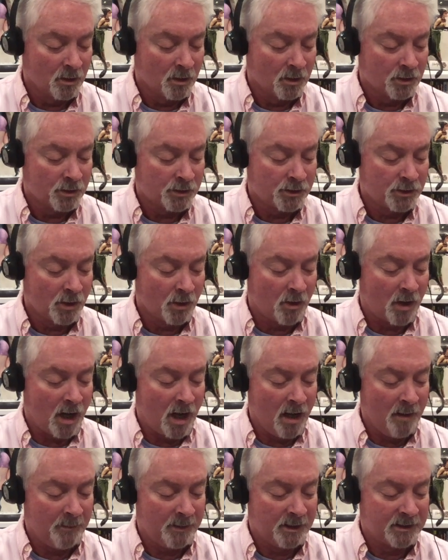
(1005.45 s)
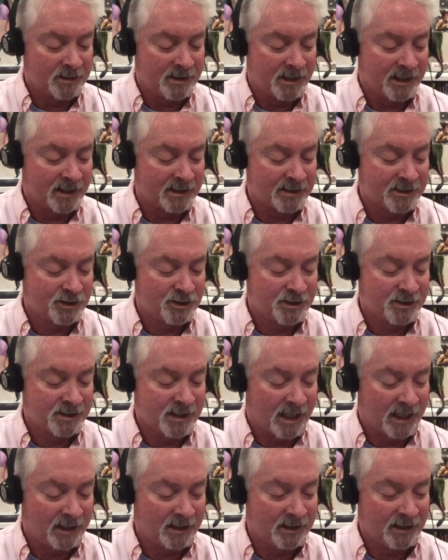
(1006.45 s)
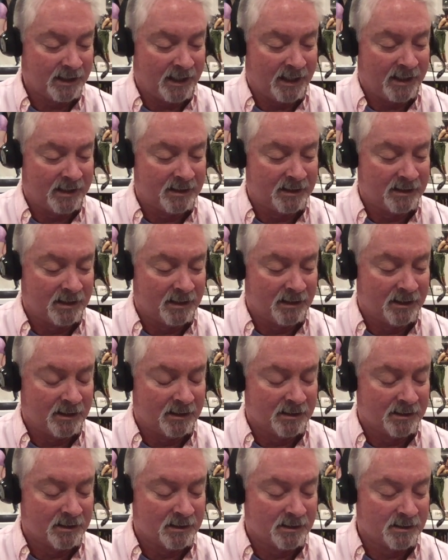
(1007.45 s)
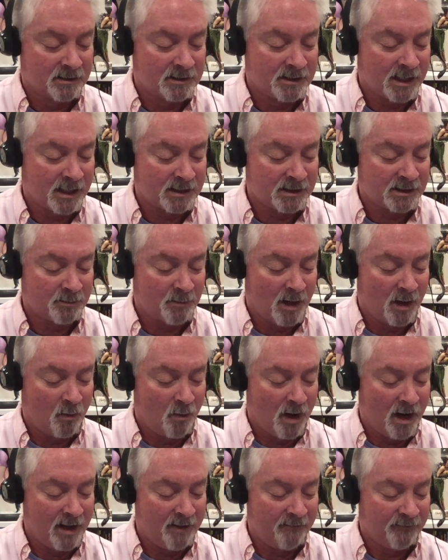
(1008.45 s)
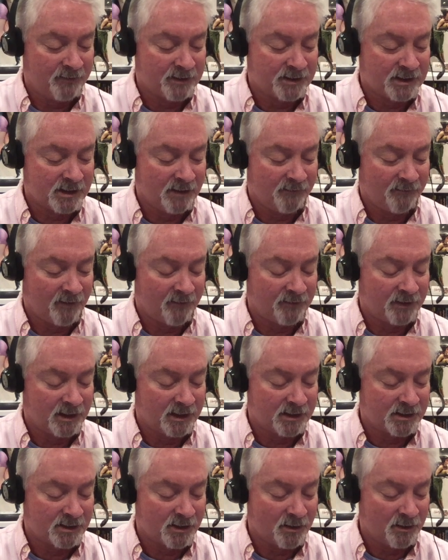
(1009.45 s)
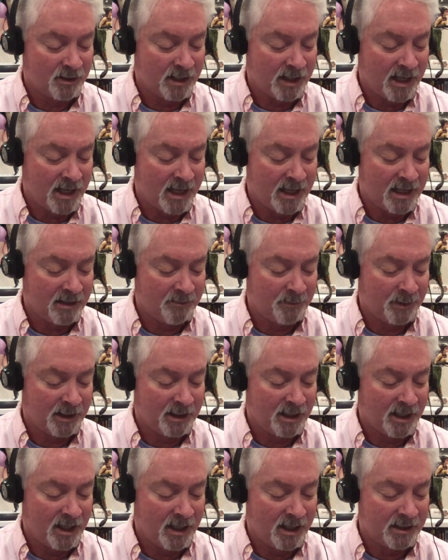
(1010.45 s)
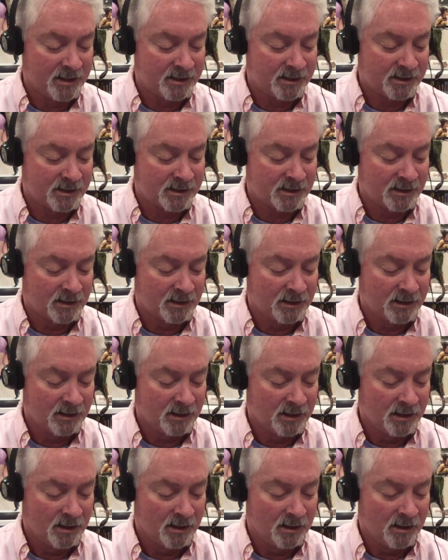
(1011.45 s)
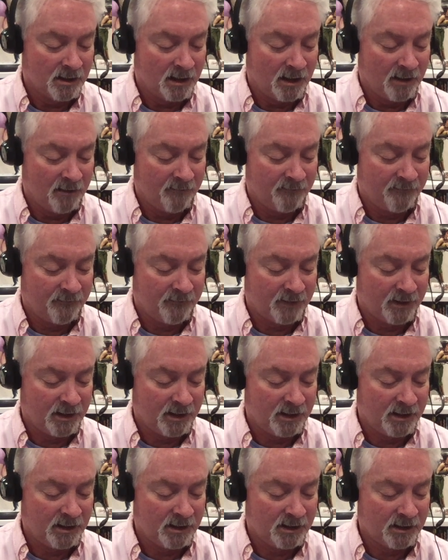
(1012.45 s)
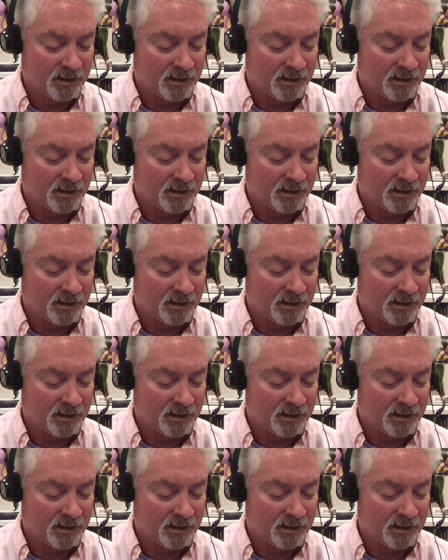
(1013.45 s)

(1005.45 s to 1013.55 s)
so I'm going to take a second and text my wife and see if everything's okay, because everything